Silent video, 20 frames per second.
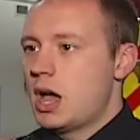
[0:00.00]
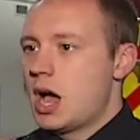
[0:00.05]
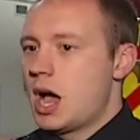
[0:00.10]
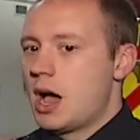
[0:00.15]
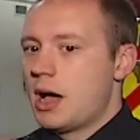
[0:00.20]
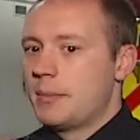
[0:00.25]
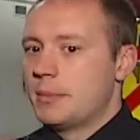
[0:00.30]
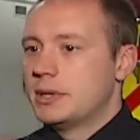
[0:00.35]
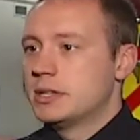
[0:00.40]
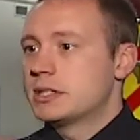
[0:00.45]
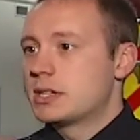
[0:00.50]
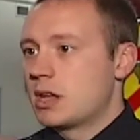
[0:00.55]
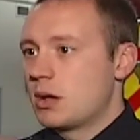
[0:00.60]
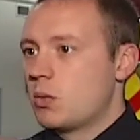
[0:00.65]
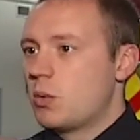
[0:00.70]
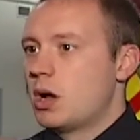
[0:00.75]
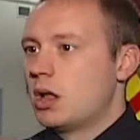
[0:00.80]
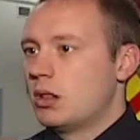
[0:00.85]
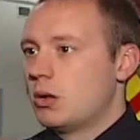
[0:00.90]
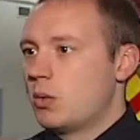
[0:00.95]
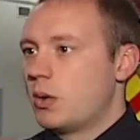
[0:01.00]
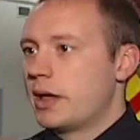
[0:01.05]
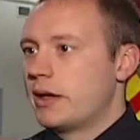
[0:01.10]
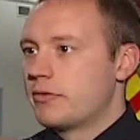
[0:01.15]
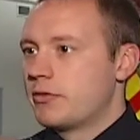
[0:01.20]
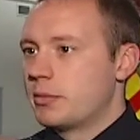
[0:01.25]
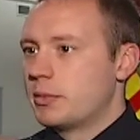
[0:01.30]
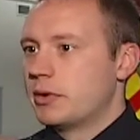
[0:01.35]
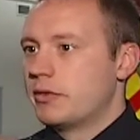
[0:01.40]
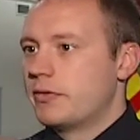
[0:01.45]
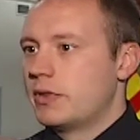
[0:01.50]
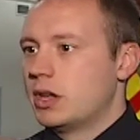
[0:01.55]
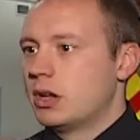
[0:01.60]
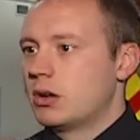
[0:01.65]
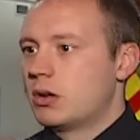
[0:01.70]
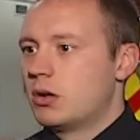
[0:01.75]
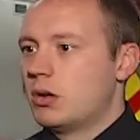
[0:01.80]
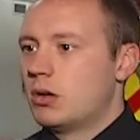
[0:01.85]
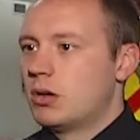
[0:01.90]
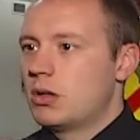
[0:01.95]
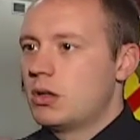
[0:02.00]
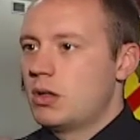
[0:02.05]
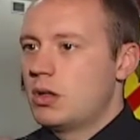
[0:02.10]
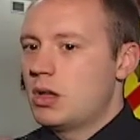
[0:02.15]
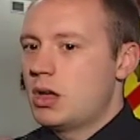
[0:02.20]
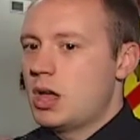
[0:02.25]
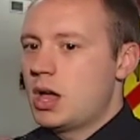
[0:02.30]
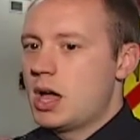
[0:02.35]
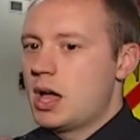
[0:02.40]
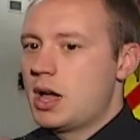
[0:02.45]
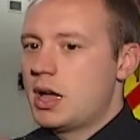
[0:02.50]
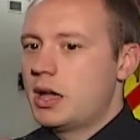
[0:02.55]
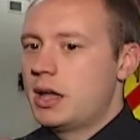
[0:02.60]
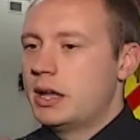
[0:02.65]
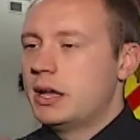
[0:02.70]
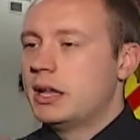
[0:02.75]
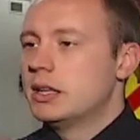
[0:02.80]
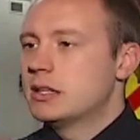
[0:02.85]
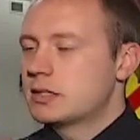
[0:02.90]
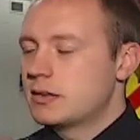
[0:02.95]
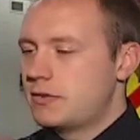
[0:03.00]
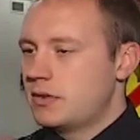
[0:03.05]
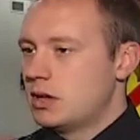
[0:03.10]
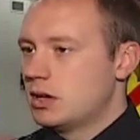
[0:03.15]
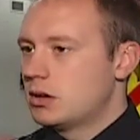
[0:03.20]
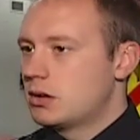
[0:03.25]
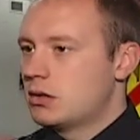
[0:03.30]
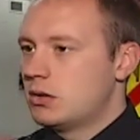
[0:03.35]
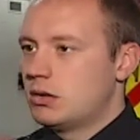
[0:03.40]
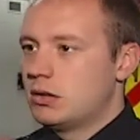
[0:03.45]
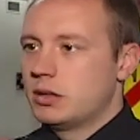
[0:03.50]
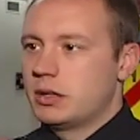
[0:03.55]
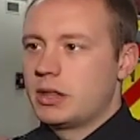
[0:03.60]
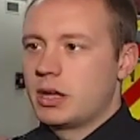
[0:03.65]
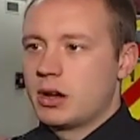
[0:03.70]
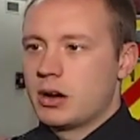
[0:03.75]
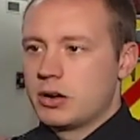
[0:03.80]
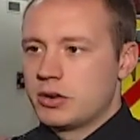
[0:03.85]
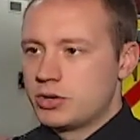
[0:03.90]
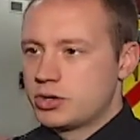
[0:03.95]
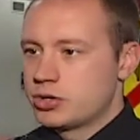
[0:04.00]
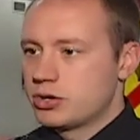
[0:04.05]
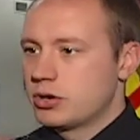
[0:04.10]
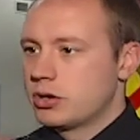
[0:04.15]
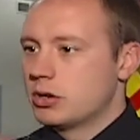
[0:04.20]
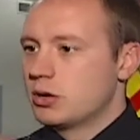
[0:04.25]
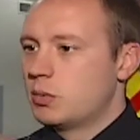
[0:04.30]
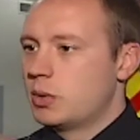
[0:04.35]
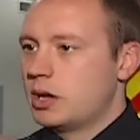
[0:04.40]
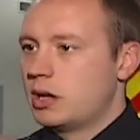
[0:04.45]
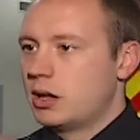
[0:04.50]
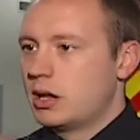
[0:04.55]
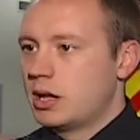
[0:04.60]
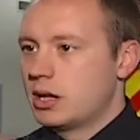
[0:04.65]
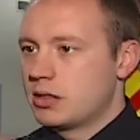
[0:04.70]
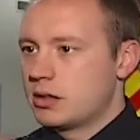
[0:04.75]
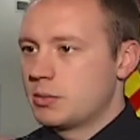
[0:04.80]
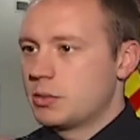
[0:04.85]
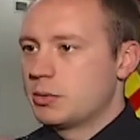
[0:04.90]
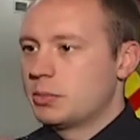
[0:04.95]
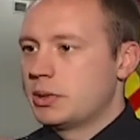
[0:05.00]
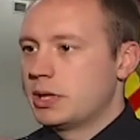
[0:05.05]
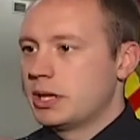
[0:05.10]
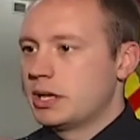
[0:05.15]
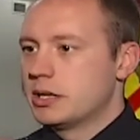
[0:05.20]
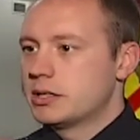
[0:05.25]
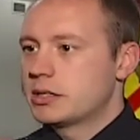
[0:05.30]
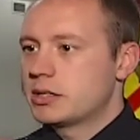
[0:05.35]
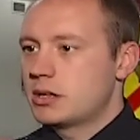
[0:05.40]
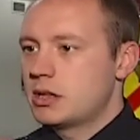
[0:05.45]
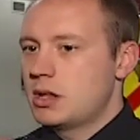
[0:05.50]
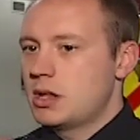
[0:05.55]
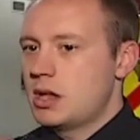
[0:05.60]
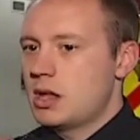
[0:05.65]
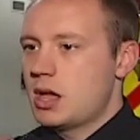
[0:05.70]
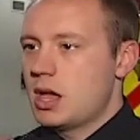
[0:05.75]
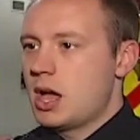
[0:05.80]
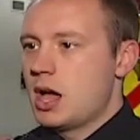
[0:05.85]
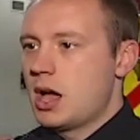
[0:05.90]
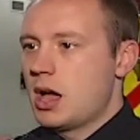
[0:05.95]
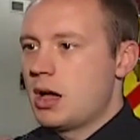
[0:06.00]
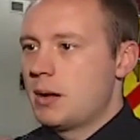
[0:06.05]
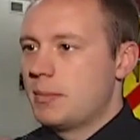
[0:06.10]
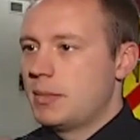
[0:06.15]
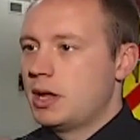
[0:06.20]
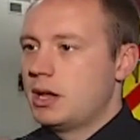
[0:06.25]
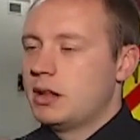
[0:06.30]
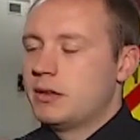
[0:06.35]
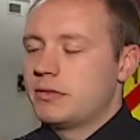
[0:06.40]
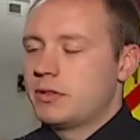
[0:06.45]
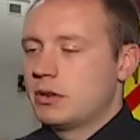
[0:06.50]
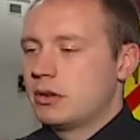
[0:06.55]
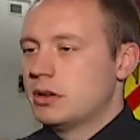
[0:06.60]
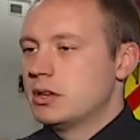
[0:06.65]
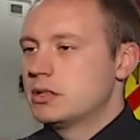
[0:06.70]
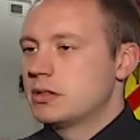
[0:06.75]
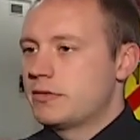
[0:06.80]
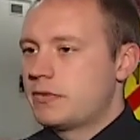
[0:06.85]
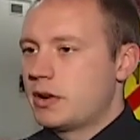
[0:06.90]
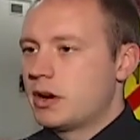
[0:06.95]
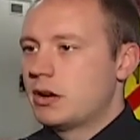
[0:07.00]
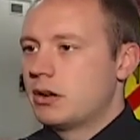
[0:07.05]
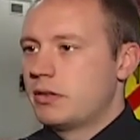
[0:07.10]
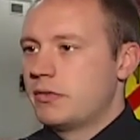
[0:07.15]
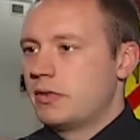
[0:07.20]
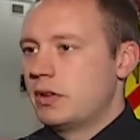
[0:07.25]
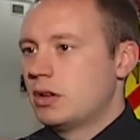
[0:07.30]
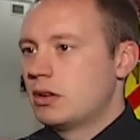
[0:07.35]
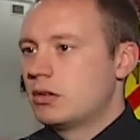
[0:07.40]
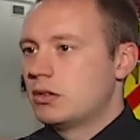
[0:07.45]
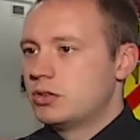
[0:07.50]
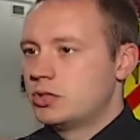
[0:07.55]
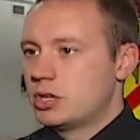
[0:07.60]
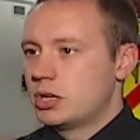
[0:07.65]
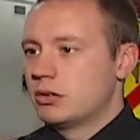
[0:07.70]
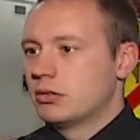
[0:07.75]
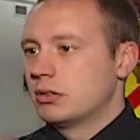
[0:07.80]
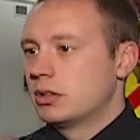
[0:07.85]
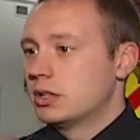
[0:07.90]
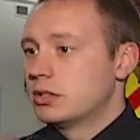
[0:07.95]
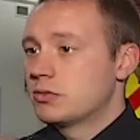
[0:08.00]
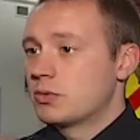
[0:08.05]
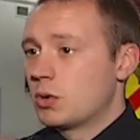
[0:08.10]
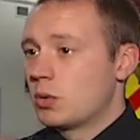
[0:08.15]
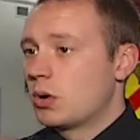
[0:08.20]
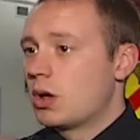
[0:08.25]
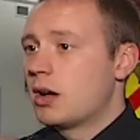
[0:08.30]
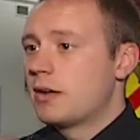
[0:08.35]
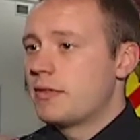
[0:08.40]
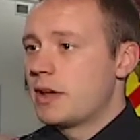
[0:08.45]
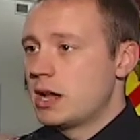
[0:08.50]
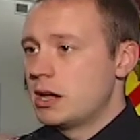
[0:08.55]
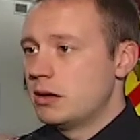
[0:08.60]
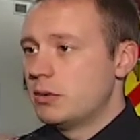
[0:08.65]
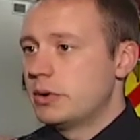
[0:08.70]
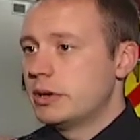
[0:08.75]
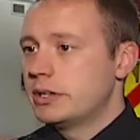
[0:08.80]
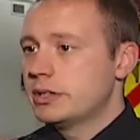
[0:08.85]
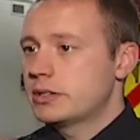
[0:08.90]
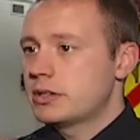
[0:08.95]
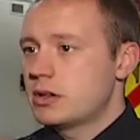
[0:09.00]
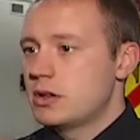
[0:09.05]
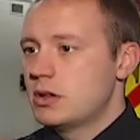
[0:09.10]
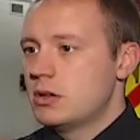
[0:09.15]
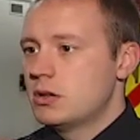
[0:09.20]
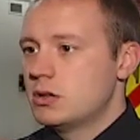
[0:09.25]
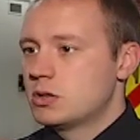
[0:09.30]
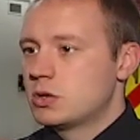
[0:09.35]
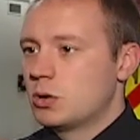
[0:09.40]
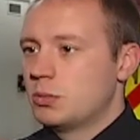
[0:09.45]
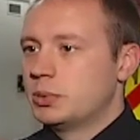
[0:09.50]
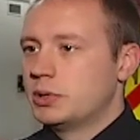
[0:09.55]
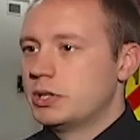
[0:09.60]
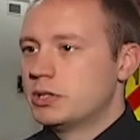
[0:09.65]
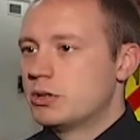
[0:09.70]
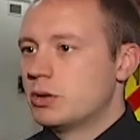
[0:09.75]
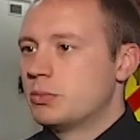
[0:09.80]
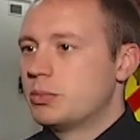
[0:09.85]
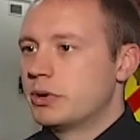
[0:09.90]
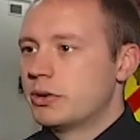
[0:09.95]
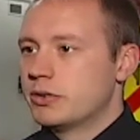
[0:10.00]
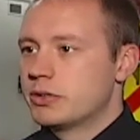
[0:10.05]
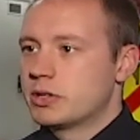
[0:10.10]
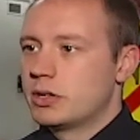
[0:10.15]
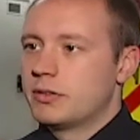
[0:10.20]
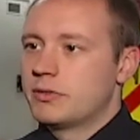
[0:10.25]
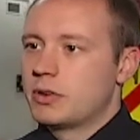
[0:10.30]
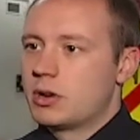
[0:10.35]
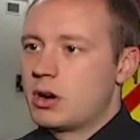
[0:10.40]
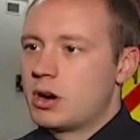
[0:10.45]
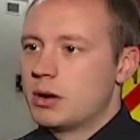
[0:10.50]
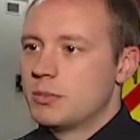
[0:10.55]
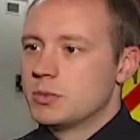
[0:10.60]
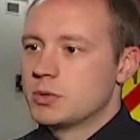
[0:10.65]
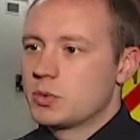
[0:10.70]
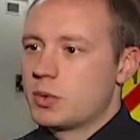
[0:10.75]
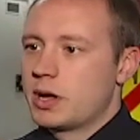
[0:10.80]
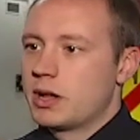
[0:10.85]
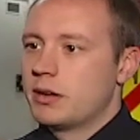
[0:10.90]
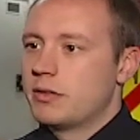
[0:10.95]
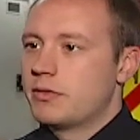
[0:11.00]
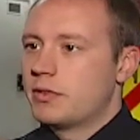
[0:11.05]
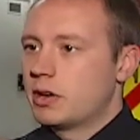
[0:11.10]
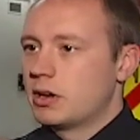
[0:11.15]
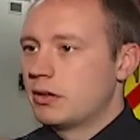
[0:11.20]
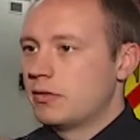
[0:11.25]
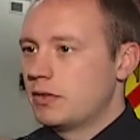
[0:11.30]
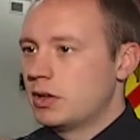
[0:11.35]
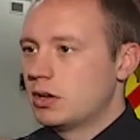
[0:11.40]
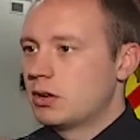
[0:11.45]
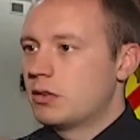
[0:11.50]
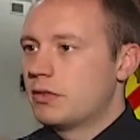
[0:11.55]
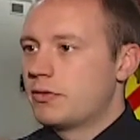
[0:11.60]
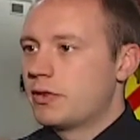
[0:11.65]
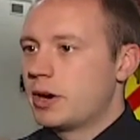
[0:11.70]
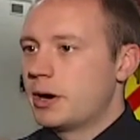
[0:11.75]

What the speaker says: and stay well away from your vehicle. It is a vehicle, they are insured, we can get them replaced. And if there is a fire in a vehicle, generally it's rode off anyways. So please don't put yourself in harm's way fighting a vehicle